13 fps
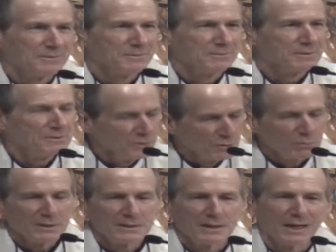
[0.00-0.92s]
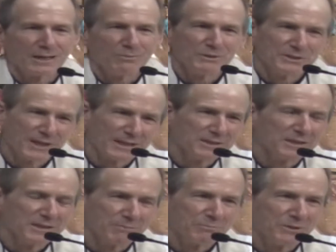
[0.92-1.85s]
to do what God was
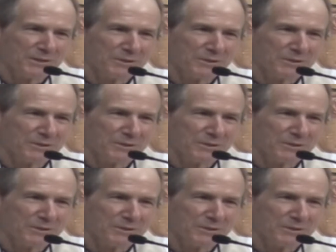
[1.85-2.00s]
asking him to